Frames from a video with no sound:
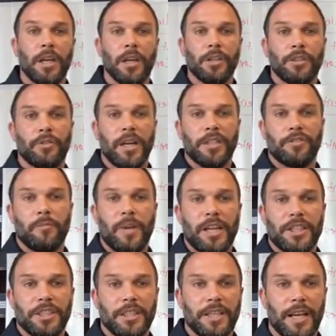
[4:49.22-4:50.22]

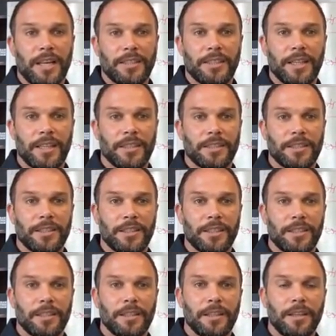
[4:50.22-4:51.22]
transformation contest,
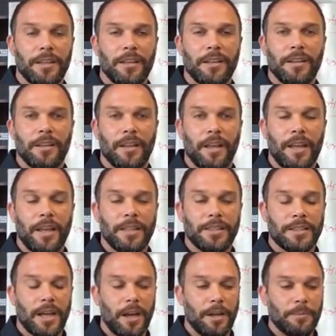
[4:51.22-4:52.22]
and